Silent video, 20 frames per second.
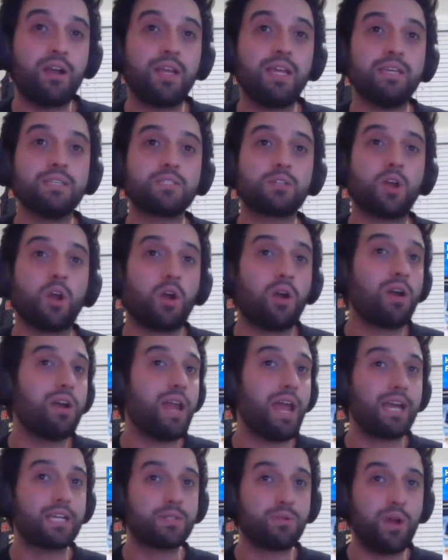his current
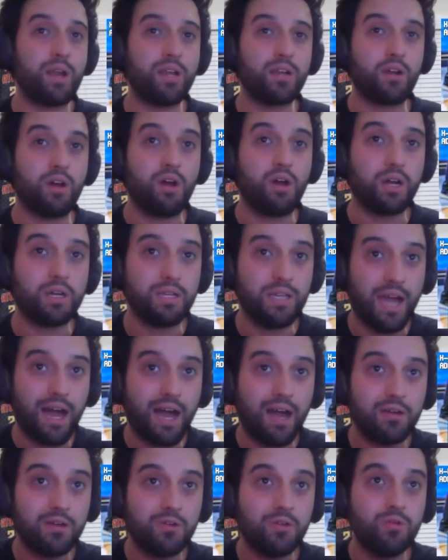X rank on
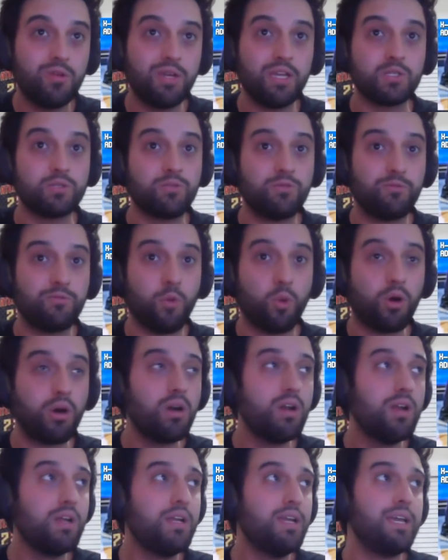Yahoo is
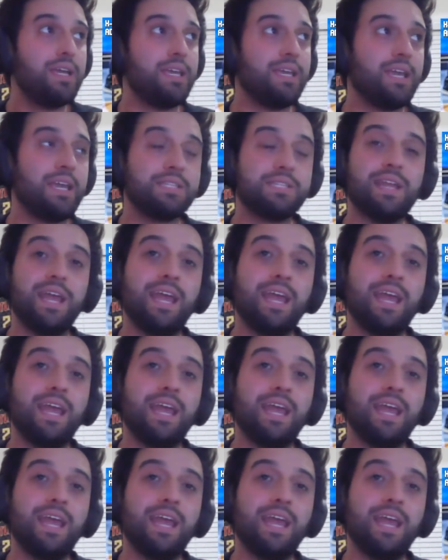4. He has an